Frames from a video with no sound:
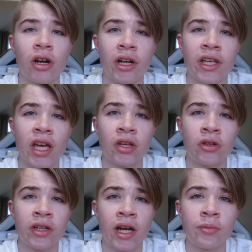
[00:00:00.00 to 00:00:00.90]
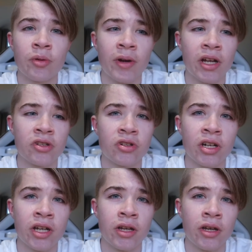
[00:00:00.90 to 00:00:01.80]
I get a new camera
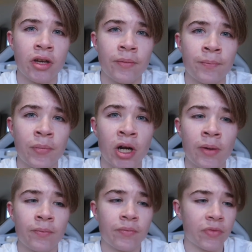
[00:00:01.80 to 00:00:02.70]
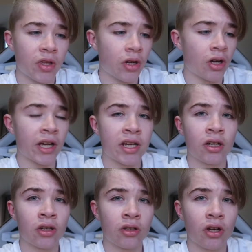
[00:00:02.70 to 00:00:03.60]
battery. But I
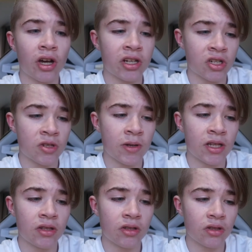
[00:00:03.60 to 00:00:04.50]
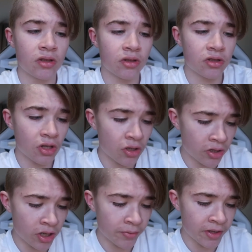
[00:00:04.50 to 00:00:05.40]
just spent so
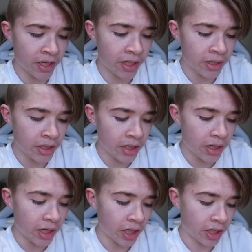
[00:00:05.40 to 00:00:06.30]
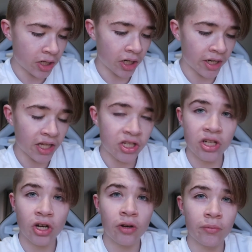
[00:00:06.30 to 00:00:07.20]
long up there, I actually
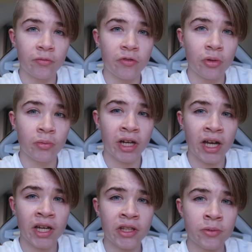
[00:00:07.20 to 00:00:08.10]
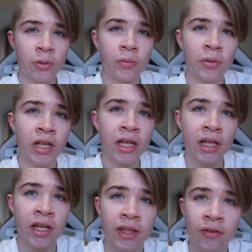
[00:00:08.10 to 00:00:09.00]
can't feel my hands properly.
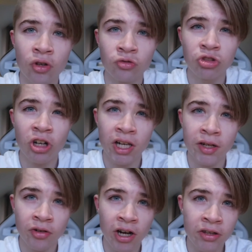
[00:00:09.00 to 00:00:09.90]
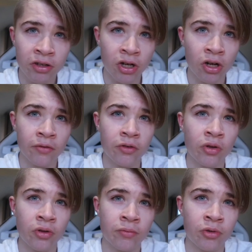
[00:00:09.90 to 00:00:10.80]
They've gone really red and I can't feel
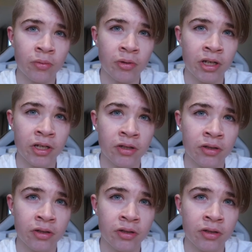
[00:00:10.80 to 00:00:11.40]
them properly.